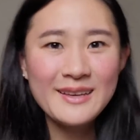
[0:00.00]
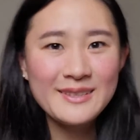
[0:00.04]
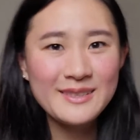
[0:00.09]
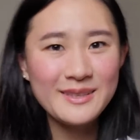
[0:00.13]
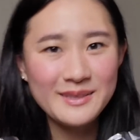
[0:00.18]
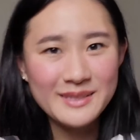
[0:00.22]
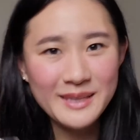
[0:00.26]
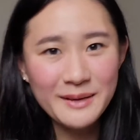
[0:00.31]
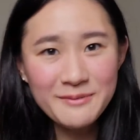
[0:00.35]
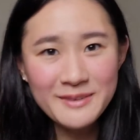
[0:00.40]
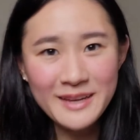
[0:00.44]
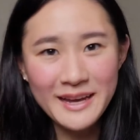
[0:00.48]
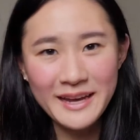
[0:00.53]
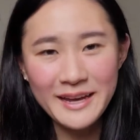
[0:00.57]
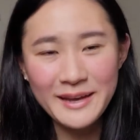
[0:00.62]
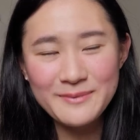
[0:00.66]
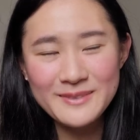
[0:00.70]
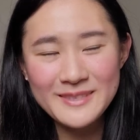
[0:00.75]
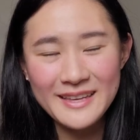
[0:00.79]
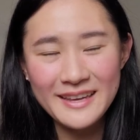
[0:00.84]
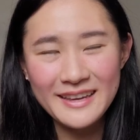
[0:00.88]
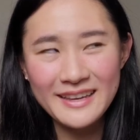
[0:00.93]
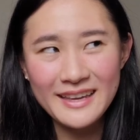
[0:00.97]
So
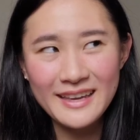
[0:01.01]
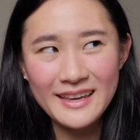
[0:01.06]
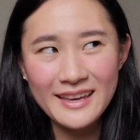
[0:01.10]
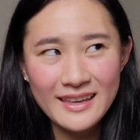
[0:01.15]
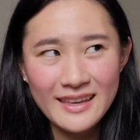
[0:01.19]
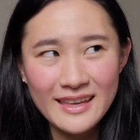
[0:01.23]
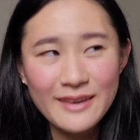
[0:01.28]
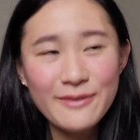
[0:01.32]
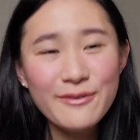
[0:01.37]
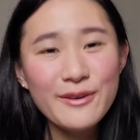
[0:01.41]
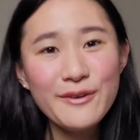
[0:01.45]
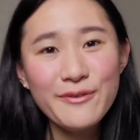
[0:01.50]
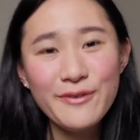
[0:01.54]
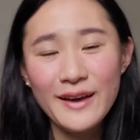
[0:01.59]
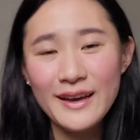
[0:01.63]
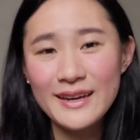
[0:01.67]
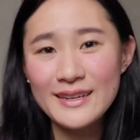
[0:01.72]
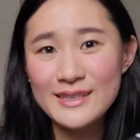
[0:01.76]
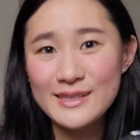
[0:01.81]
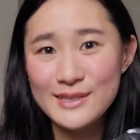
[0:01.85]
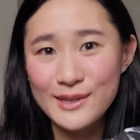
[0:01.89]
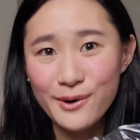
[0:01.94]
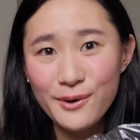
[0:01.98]
sometimes, like, even if
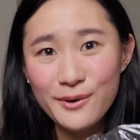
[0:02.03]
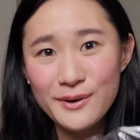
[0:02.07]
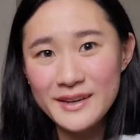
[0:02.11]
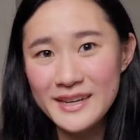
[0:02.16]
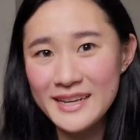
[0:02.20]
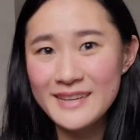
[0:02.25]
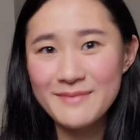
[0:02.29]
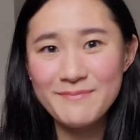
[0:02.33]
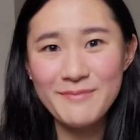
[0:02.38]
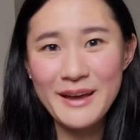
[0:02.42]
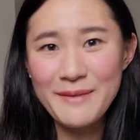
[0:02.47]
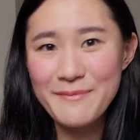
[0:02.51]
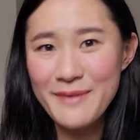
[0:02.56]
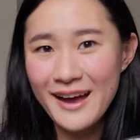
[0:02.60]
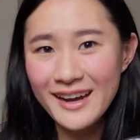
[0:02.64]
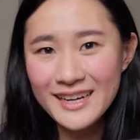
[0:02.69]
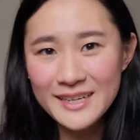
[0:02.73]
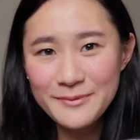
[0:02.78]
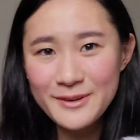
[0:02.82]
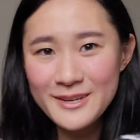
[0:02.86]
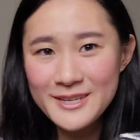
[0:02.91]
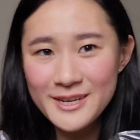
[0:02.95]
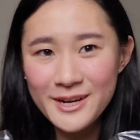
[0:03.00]
I don't need my back
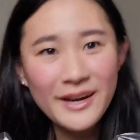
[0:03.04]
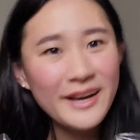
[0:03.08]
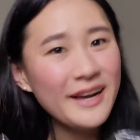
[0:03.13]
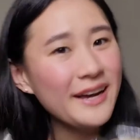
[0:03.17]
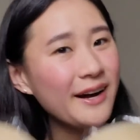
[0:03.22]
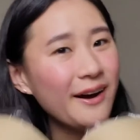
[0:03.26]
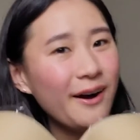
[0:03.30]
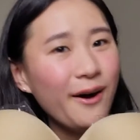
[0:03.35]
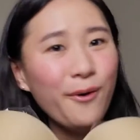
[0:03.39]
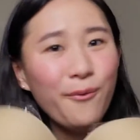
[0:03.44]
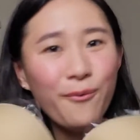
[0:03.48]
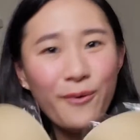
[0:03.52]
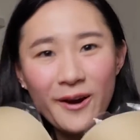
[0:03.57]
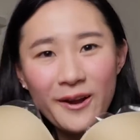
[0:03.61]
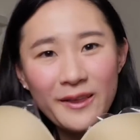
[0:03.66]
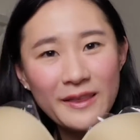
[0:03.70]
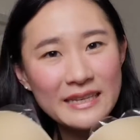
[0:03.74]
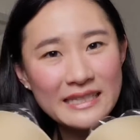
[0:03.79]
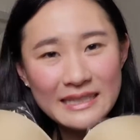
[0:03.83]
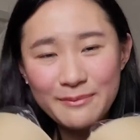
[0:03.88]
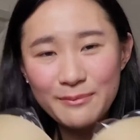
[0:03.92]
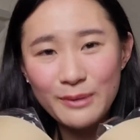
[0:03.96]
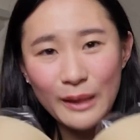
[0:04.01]
to be showing, I'll wear
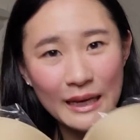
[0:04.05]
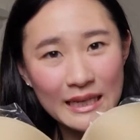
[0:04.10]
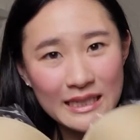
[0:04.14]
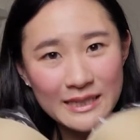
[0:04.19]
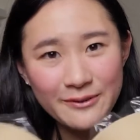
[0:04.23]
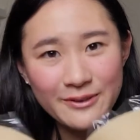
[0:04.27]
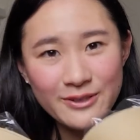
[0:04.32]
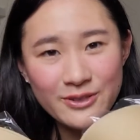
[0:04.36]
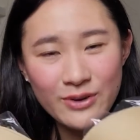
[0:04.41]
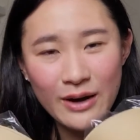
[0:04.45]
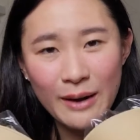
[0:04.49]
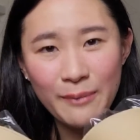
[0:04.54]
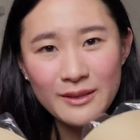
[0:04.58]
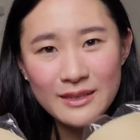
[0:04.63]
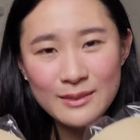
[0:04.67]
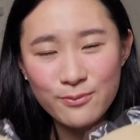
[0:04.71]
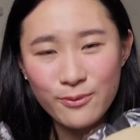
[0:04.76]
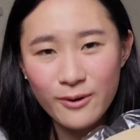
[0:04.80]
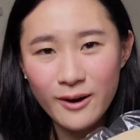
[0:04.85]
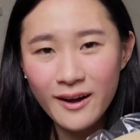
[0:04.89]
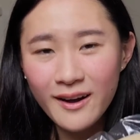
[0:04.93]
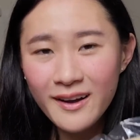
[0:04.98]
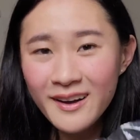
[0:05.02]
this in place of a strapless
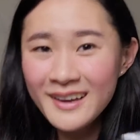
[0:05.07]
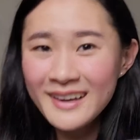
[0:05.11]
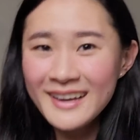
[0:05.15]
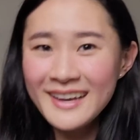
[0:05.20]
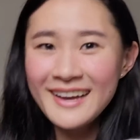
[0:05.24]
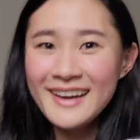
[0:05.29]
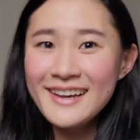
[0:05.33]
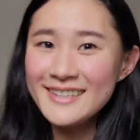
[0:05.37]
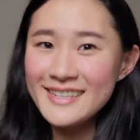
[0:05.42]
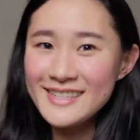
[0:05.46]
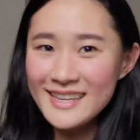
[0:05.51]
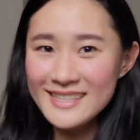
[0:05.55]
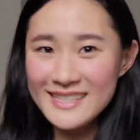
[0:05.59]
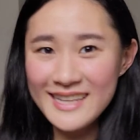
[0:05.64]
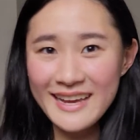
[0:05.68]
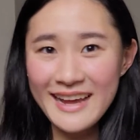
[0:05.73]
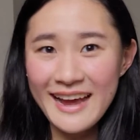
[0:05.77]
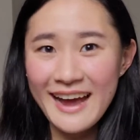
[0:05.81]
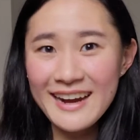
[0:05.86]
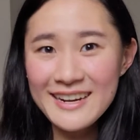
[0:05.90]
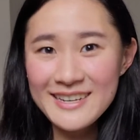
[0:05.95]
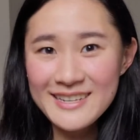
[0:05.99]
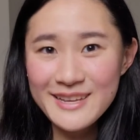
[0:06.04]
bra, just because I
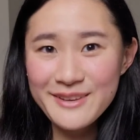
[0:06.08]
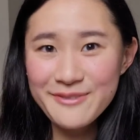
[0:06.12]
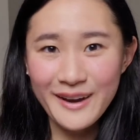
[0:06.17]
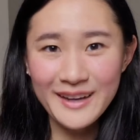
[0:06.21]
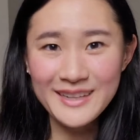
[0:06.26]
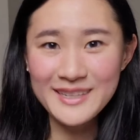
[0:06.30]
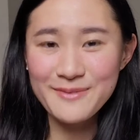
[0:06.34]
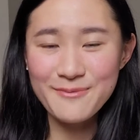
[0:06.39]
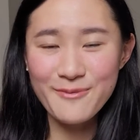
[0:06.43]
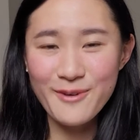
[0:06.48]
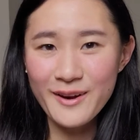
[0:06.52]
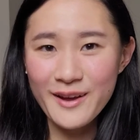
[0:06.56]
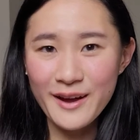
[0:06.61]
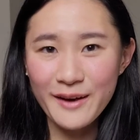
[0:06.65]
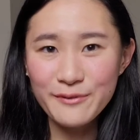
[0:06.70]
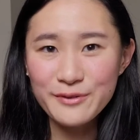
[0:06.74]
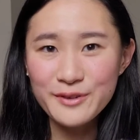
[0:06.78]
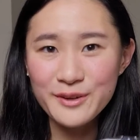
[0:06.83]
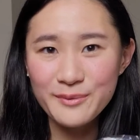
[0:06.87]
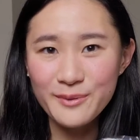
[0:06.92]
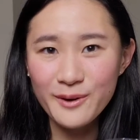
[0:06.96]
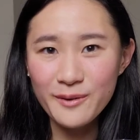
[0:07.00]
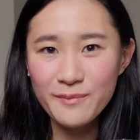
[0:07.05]
actually find it more
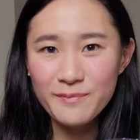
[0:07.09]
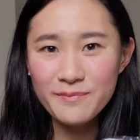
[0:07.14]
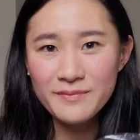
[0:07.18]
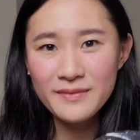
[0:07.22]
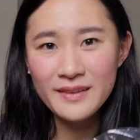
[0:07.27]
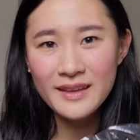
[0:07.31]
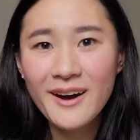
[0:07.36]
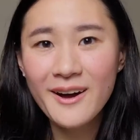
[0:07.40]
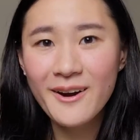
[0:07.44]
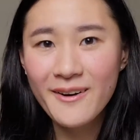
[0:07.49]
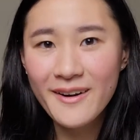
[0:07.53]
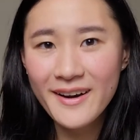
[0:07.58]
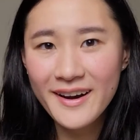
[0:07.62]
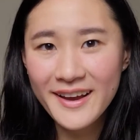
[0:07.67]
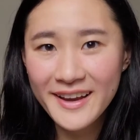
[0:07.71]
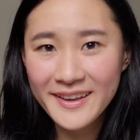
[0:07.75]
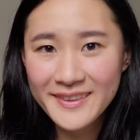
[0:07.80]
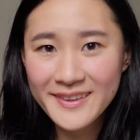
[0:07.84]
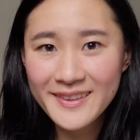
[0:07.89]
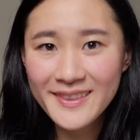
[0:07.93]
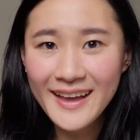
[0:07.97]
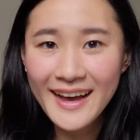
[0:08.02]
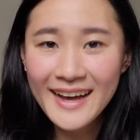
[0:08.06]
comfortable. Alright,
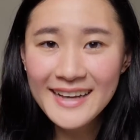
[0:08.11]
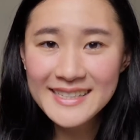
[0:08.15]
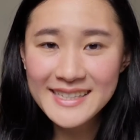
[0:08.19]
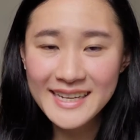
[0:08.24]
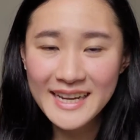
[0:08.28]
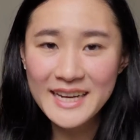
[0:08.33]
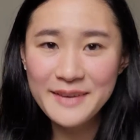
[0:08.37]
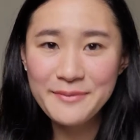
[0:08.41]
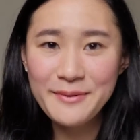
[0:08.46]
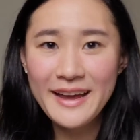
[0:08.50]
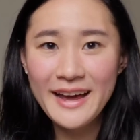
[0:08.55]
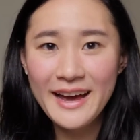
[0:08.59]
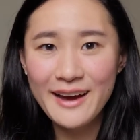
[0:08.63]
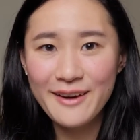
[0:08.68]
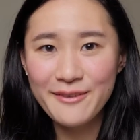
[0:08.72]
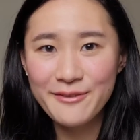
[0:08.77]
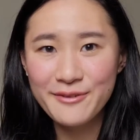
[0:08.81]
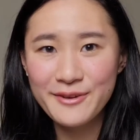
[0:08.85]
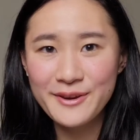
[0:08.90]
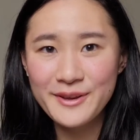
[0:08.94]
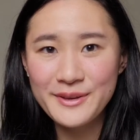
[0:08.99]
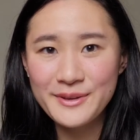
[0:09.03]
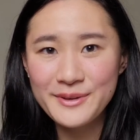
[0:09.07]
and the last item I
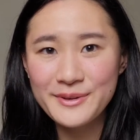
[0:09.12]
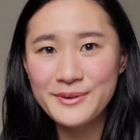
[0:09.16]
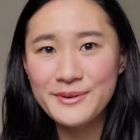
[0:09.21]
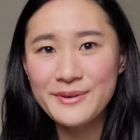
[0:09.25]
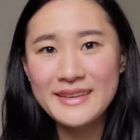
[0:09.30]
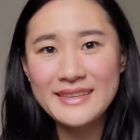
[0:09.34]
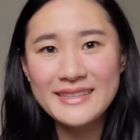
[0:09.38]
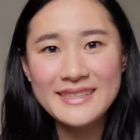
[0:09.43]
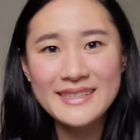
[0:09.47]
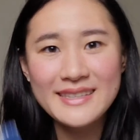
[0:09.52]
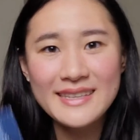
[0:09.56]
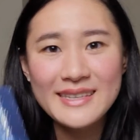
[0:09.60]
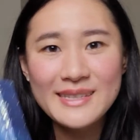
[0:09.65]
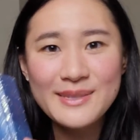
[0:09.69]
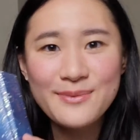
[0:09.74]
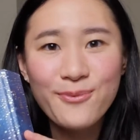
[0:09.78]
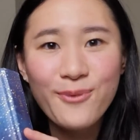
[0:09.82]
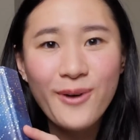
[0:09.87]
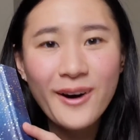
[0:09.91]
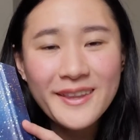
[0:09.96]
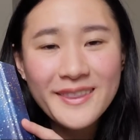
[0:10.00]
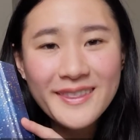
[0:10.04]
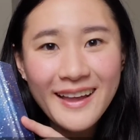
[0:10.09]
have for you is this
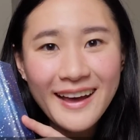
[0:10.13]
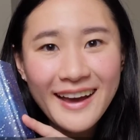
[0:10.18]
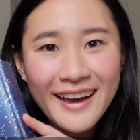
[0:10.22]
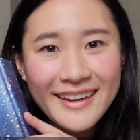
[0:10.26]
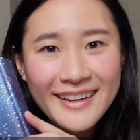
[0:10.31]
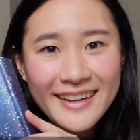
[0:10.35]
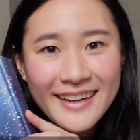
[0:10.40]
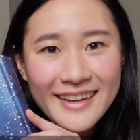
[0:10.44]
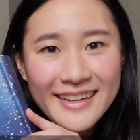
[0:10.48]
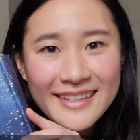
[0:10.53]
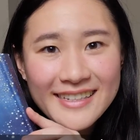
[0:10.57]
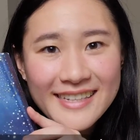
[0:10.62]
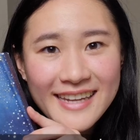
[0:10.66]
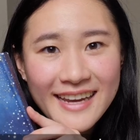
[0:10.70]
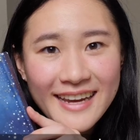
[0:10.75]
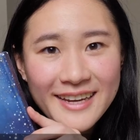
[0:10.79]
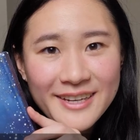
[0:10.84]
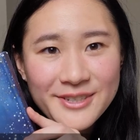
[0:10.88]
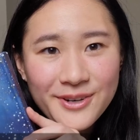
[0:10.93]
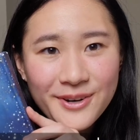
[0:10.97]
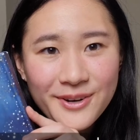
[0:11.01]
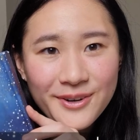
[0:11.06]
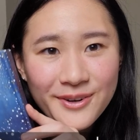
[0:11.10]
1 line a
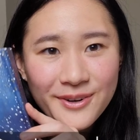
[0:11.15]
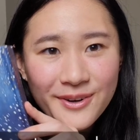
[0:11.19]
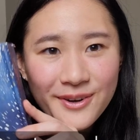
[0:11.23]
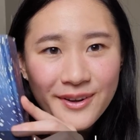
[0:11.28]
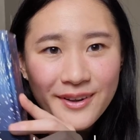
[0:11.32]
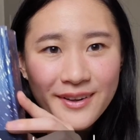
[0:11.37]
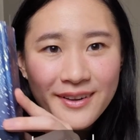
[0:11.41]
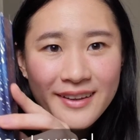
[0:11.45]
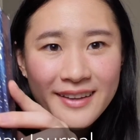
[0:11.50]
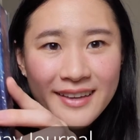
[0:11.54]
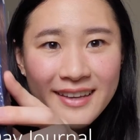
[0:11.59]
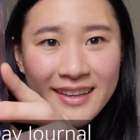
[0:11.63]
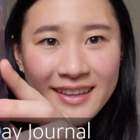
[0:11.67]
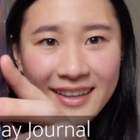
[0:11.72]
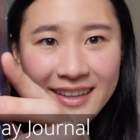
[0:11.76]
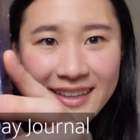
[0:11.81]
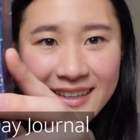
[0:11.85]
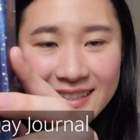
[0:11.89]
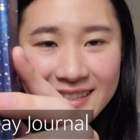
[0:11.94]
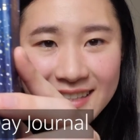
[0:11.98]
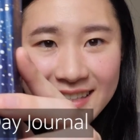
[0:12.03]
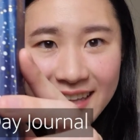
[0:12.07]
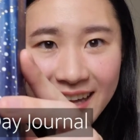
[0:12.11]
day journal.
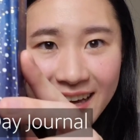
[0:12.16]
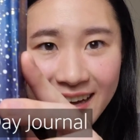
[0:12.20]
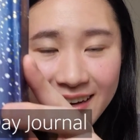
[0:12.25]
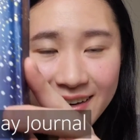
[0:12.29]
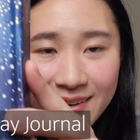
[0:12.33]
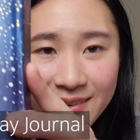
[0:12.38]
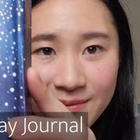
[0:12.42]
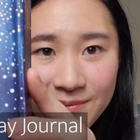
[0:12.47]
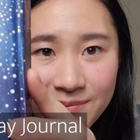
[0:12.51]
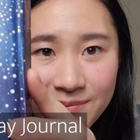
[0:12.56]
Can you see that?